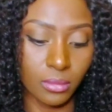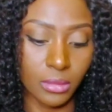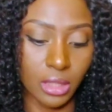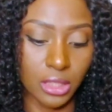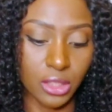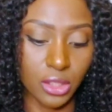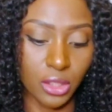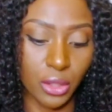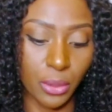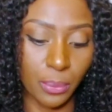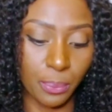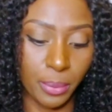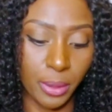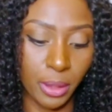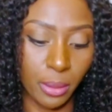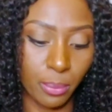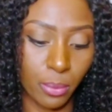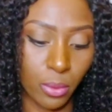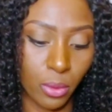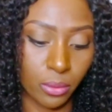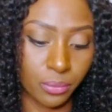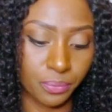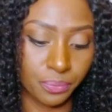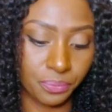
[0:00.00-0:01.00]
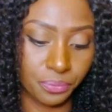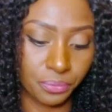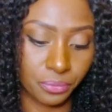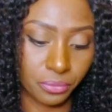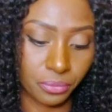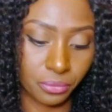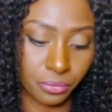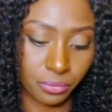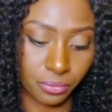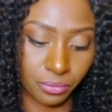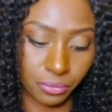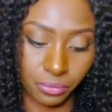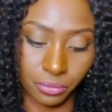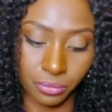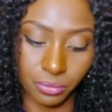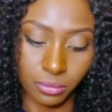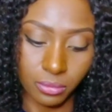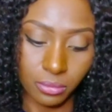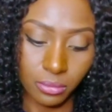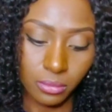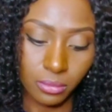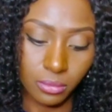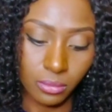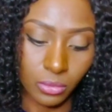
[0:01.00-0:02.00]
to the people,
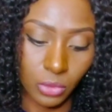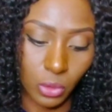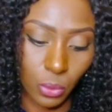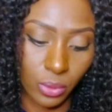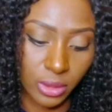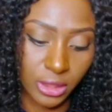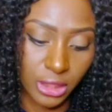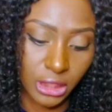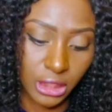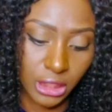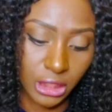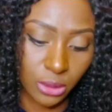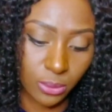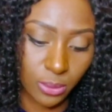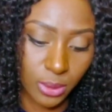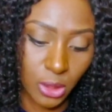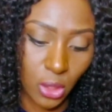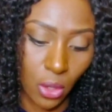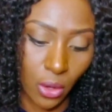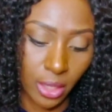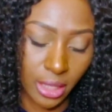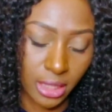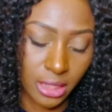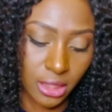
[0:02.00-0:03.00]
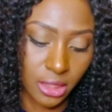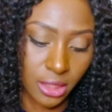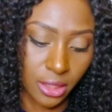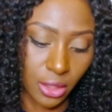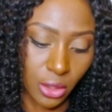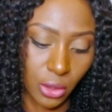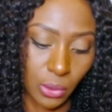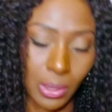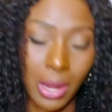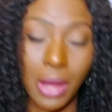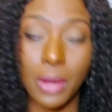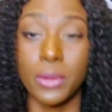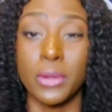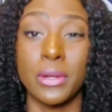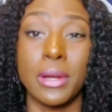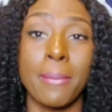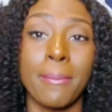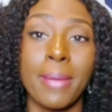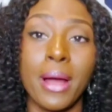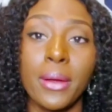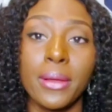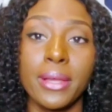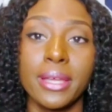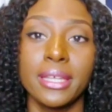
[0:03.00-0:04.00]
when Jesus was talking to the crowd on the
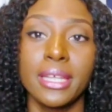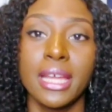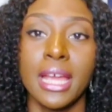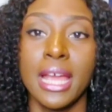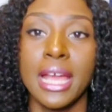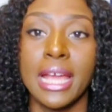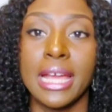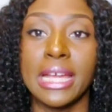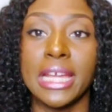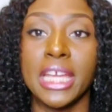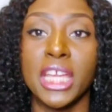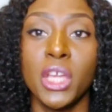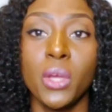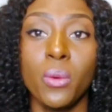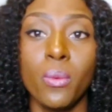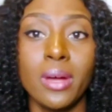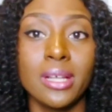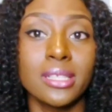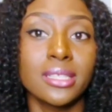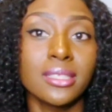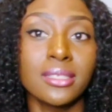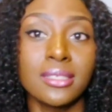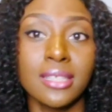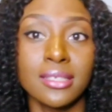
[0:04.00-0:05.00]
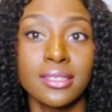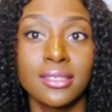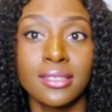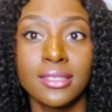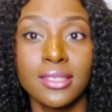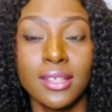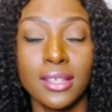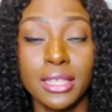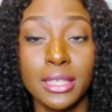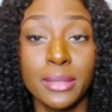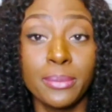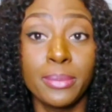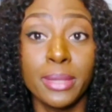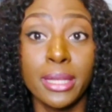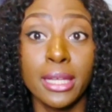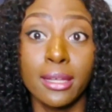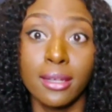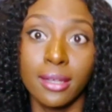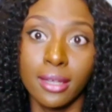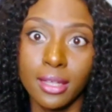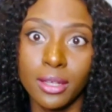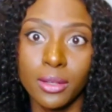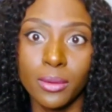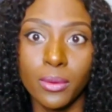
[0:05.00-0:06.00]
mountain, he wasn't necessarily being
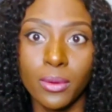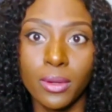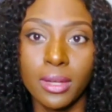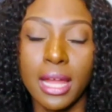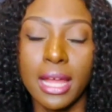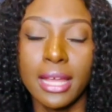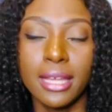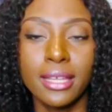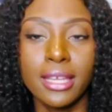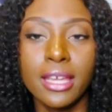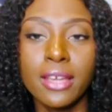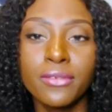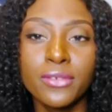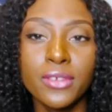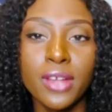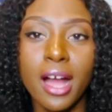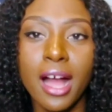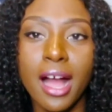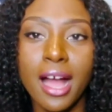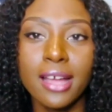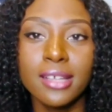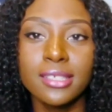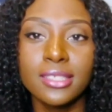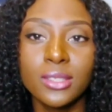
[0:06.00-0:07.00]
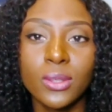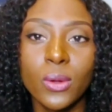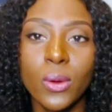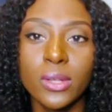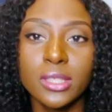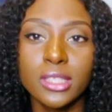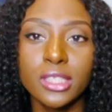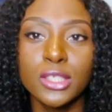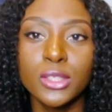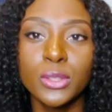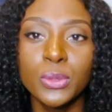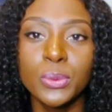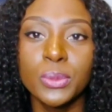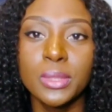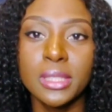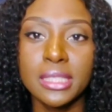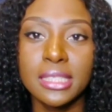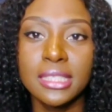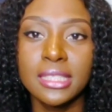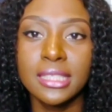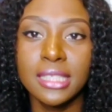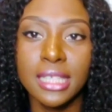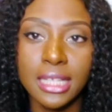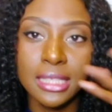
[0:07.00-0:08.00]
literal, like if your eyes causes you to
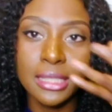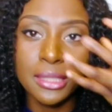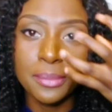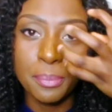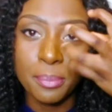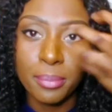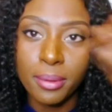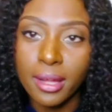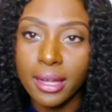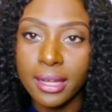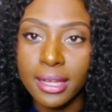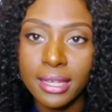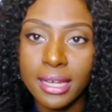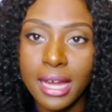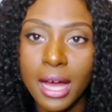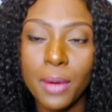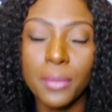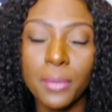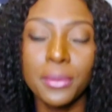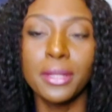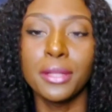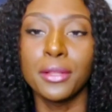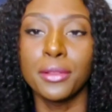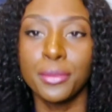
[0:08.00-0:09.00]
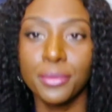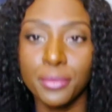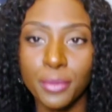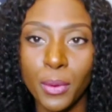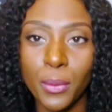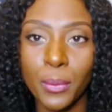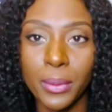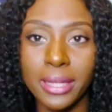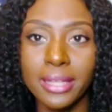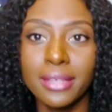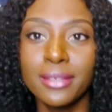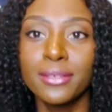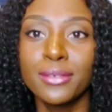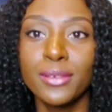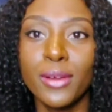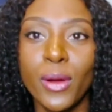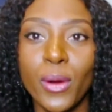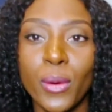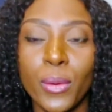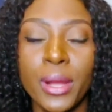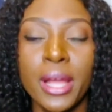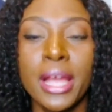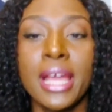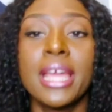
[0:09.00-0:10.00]
sin, pluck it out and throw it.
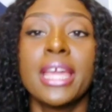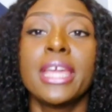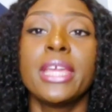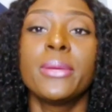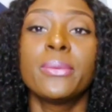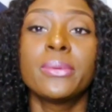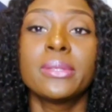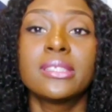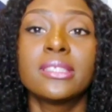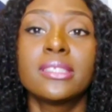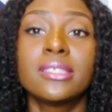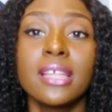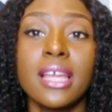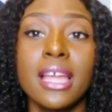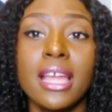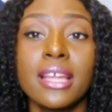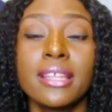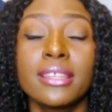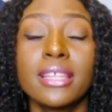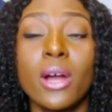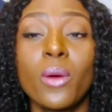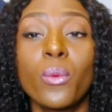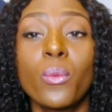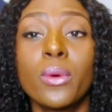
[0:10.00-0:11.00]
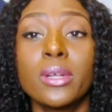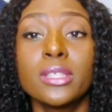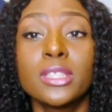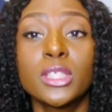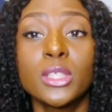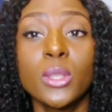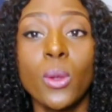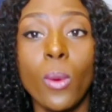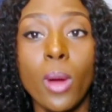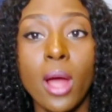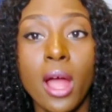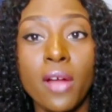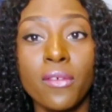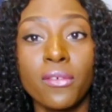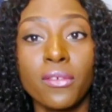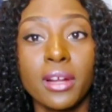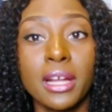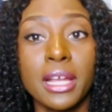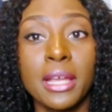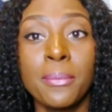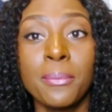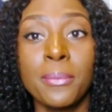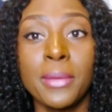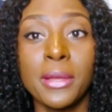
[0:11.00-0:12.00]
No, he was saying that whatsoever
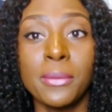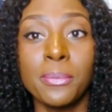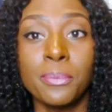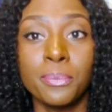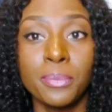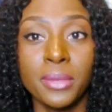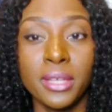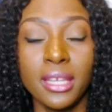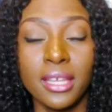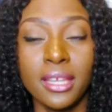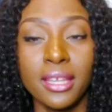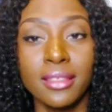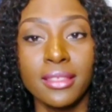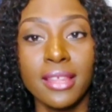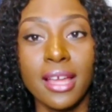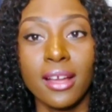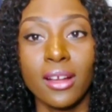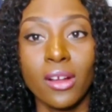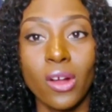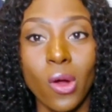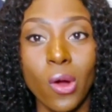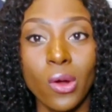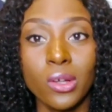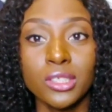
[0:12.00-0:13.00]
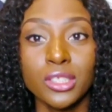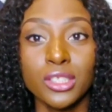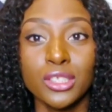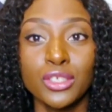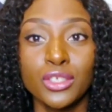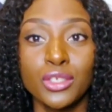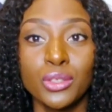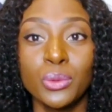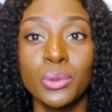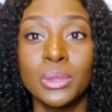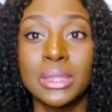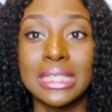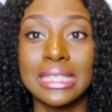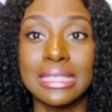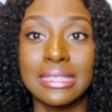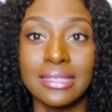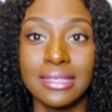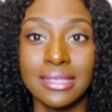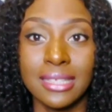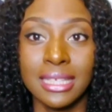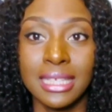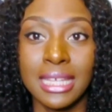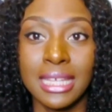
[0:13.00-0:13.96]
it may be that causes you to sin,